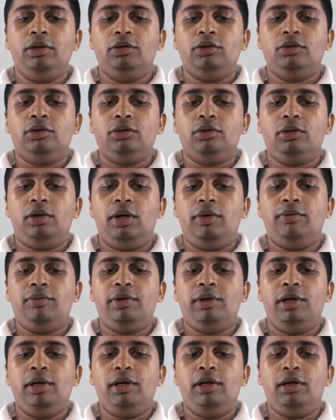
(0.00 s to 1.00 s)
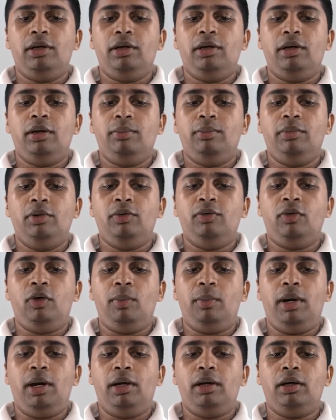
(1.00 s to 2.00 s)
So I've created a number
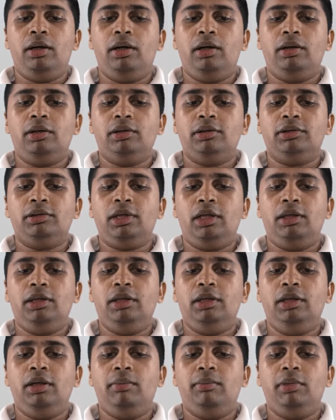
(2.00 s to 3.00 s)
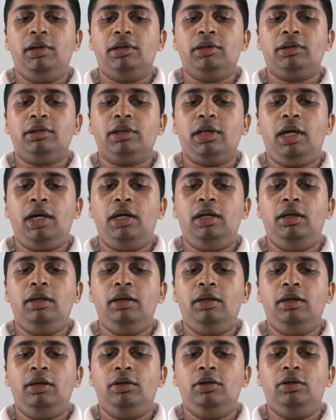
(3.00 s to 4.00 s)
formatter, set the number style
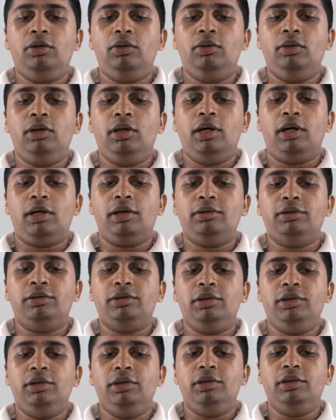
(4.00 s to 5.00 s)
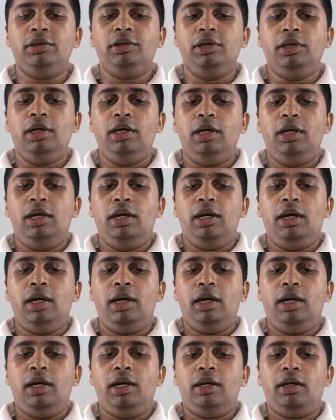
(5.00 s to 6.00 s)
to currency,
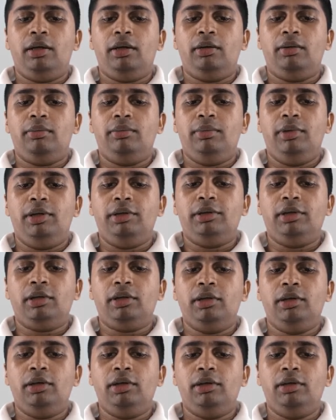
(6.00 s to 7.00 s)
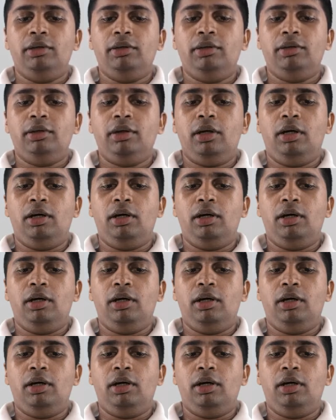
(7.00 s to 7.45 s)
and basically